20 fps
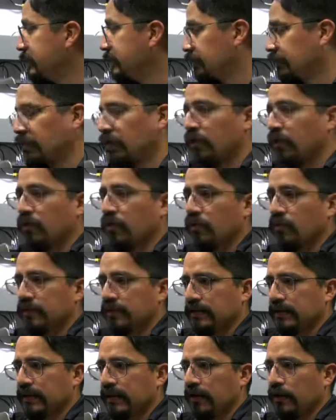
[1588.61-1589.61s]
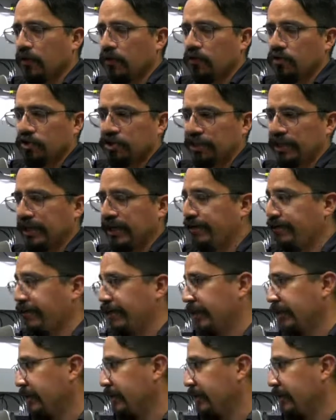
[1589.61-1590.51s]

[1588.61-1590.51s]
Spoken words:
so the load sharing